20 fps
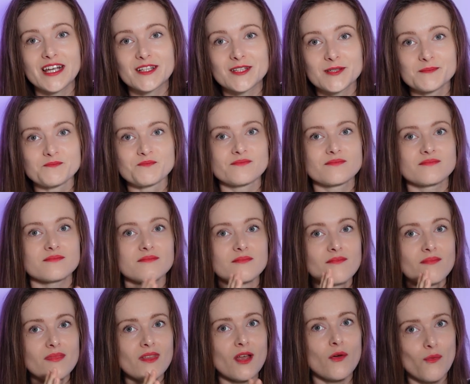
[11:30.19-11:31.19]
it
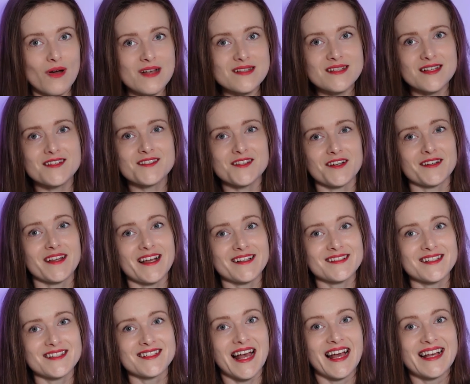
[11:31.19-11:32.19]
once I start
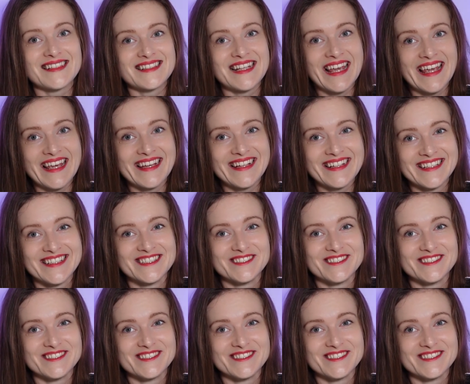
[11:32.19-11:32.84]
exercising.